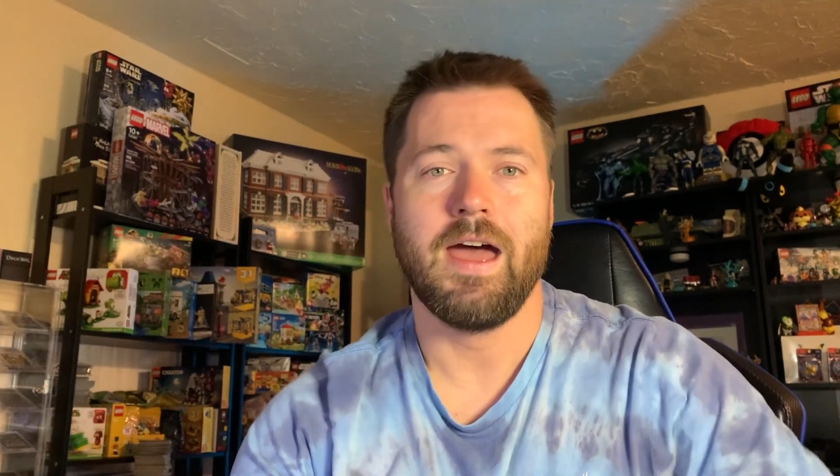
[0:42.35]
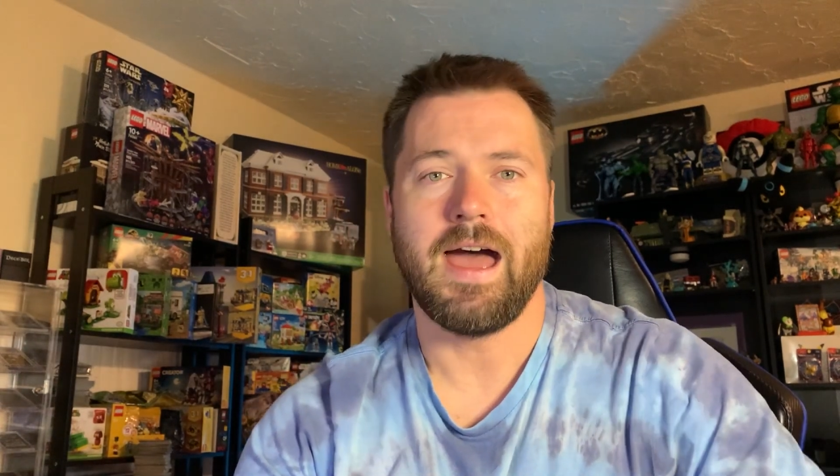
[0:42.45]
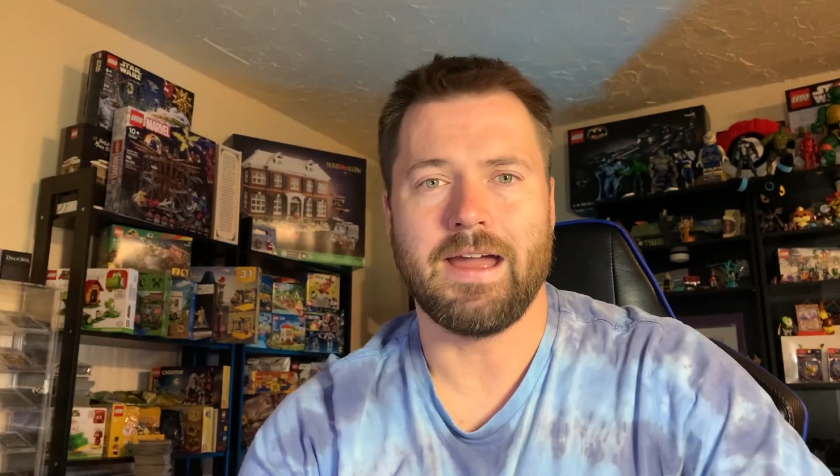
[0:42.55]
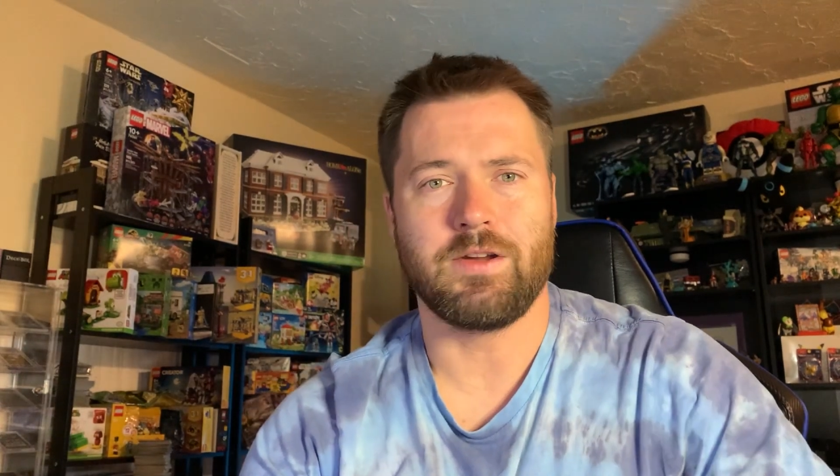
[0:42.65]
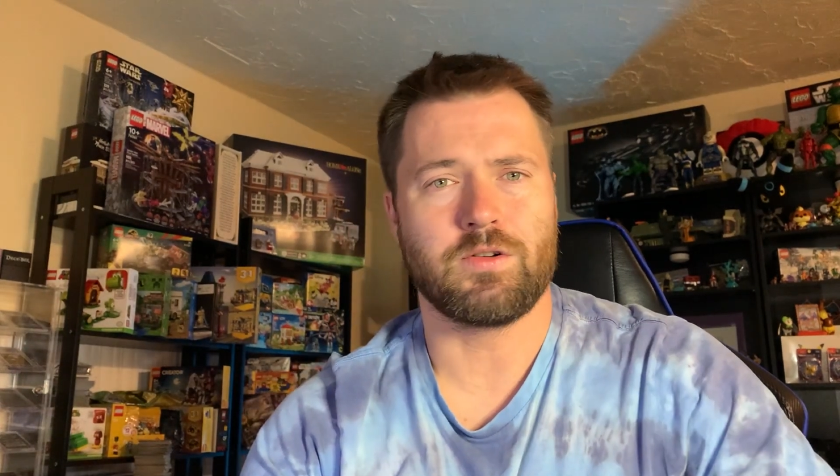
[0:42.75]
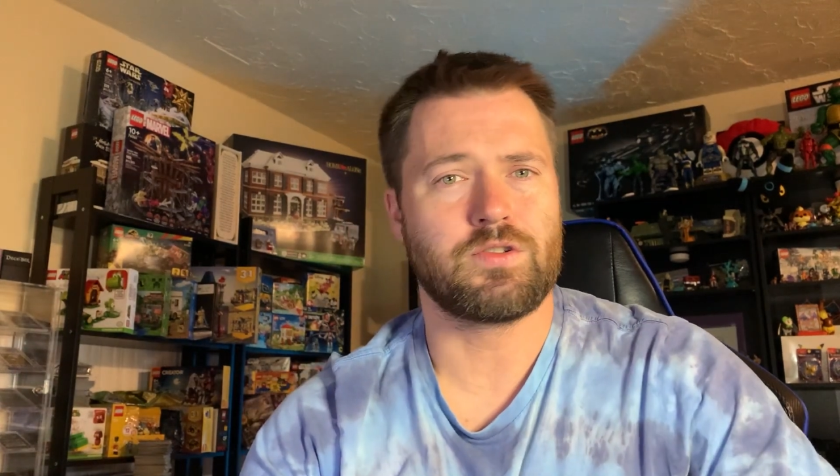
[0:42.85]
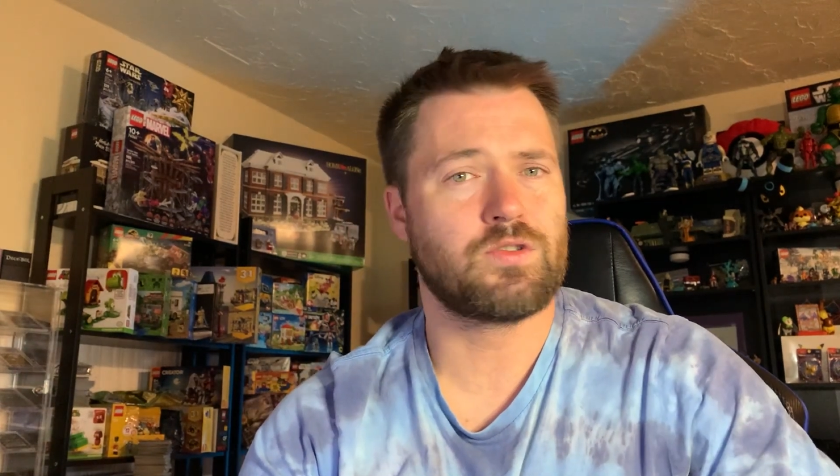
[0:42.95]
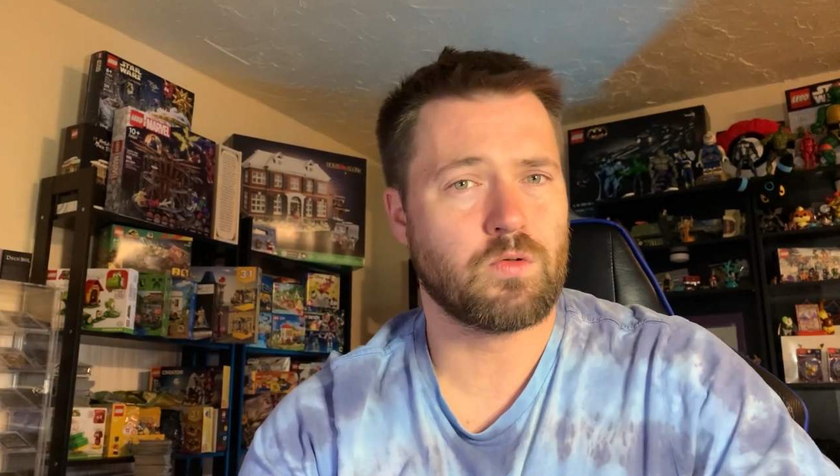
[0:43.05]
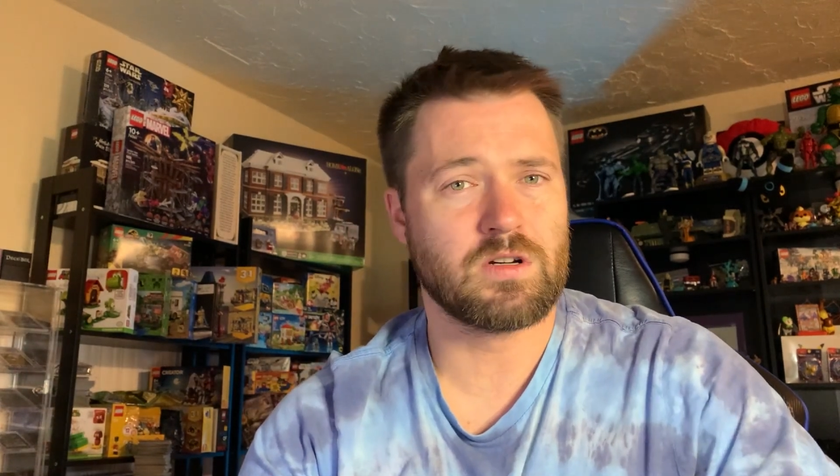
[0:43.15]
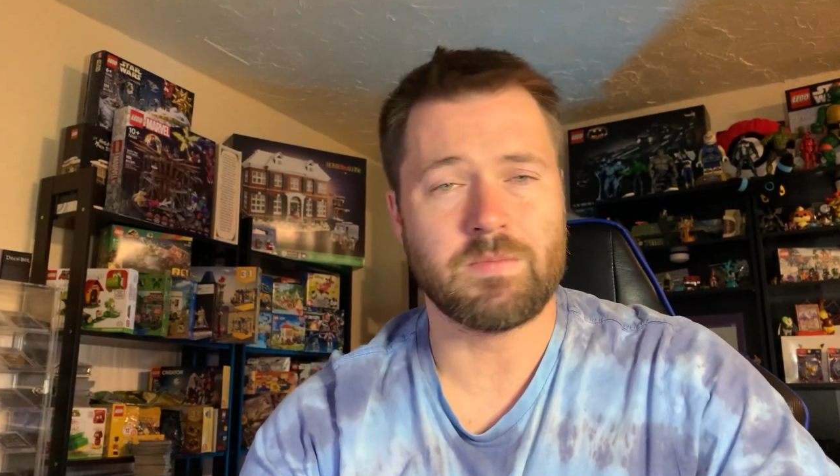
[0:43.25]
at your
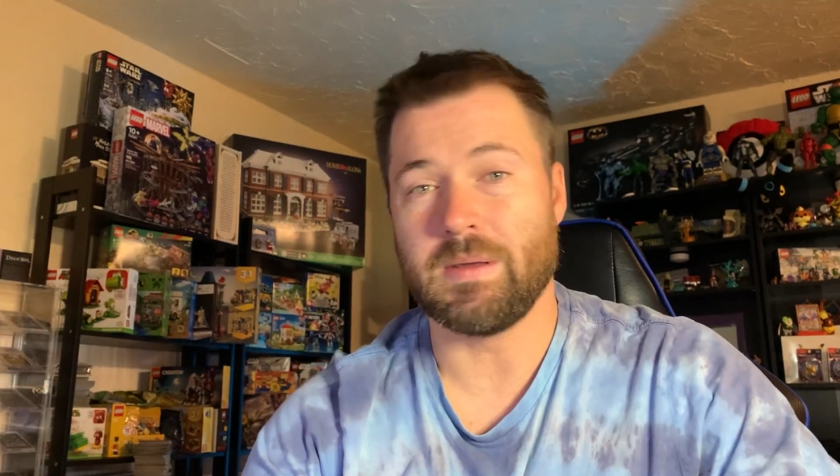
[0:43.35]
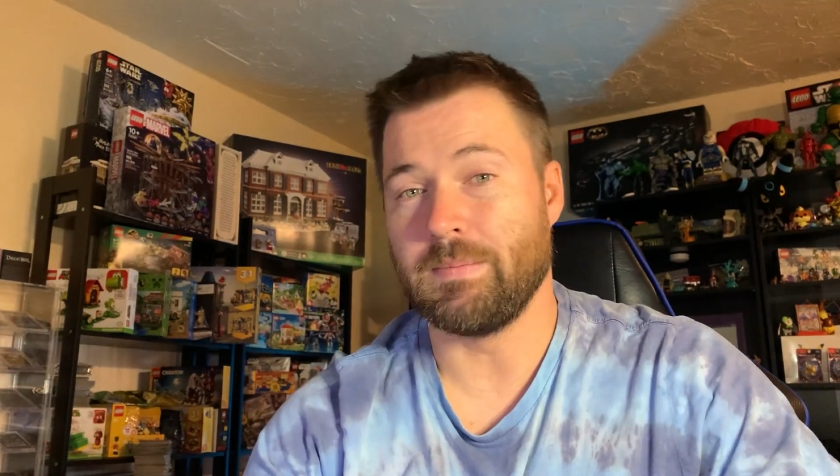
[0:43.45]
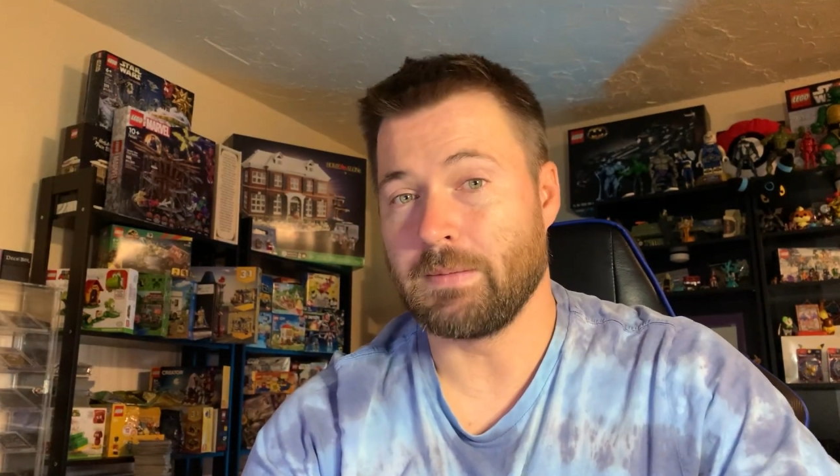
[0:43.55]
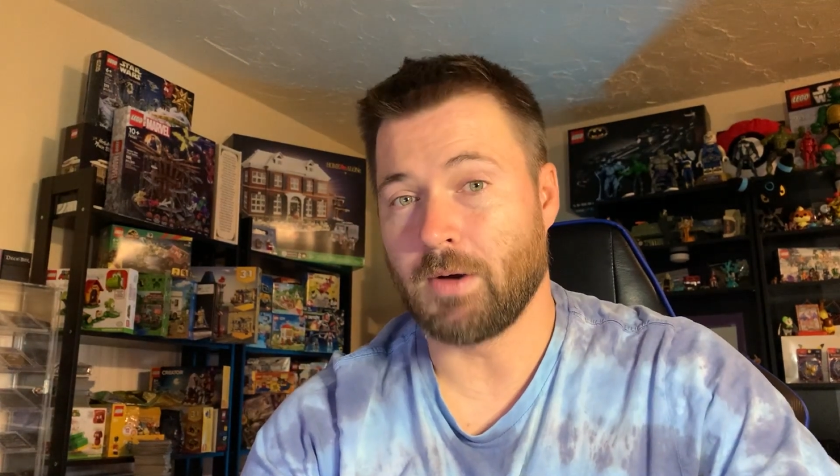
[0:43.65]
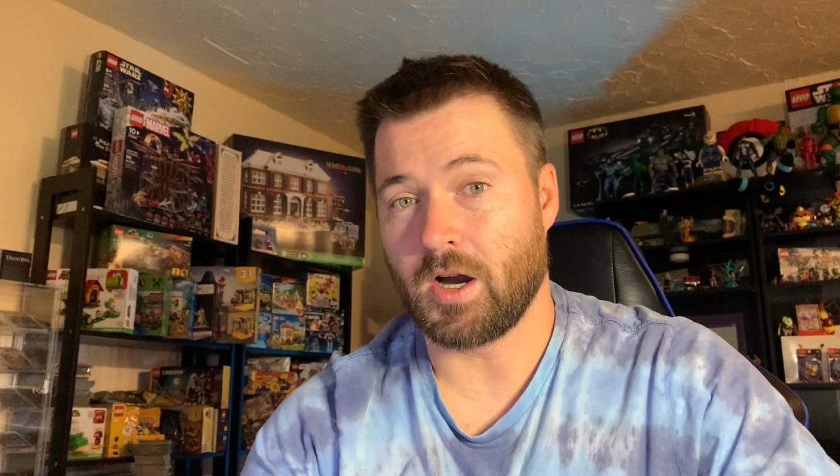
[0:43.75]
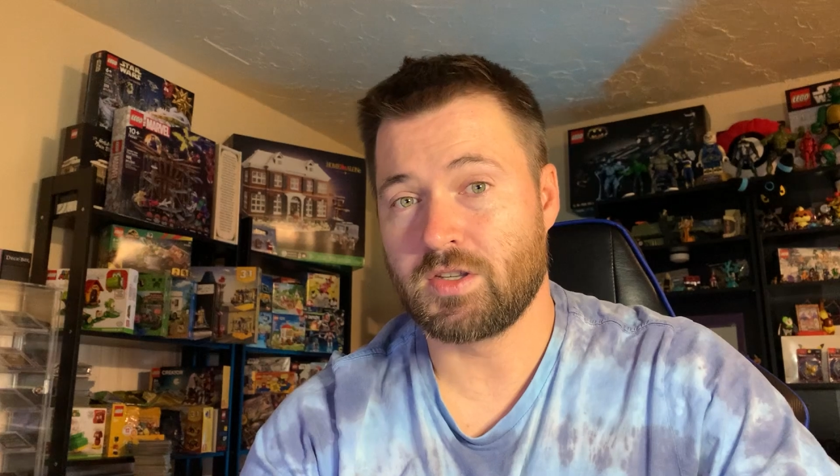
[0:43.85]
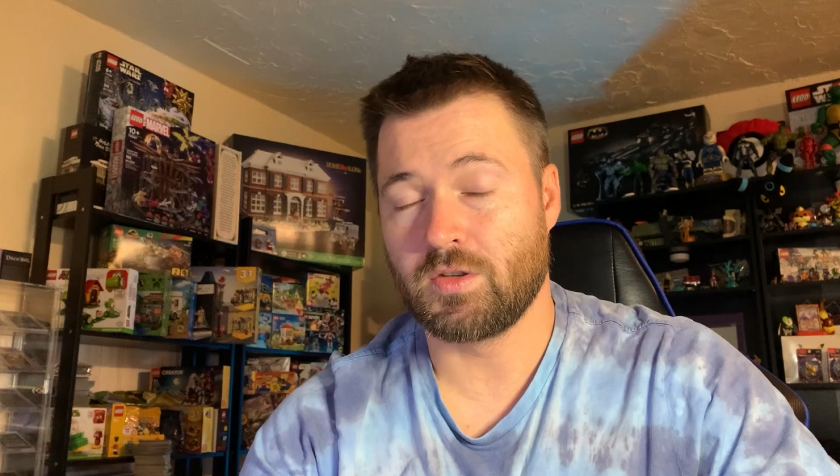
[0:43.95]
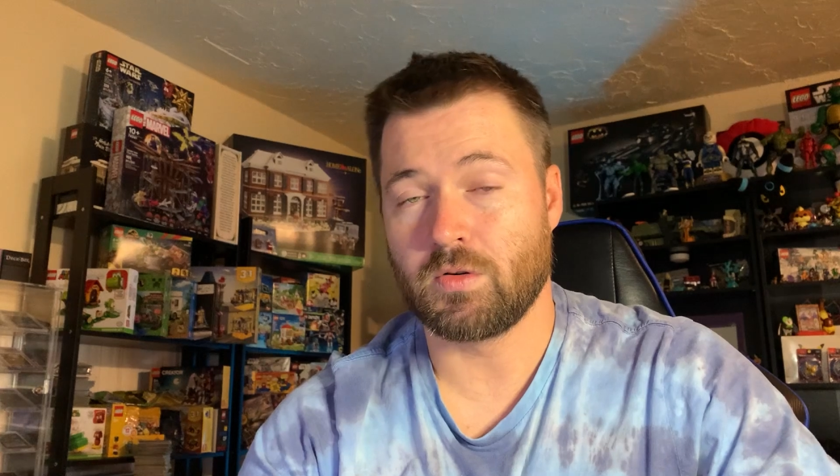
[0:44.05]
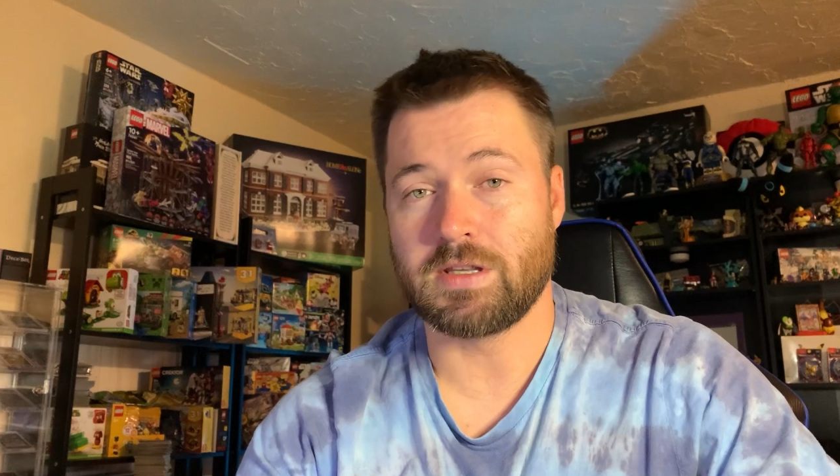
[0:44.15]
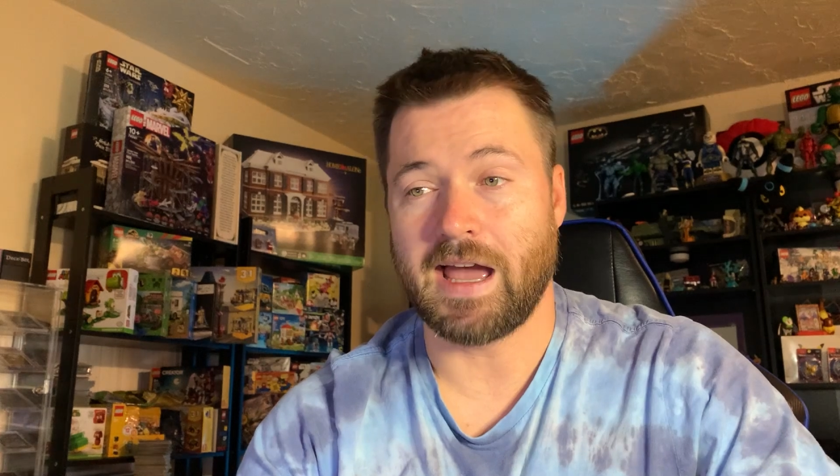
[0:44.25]
stores, maybe big box stores.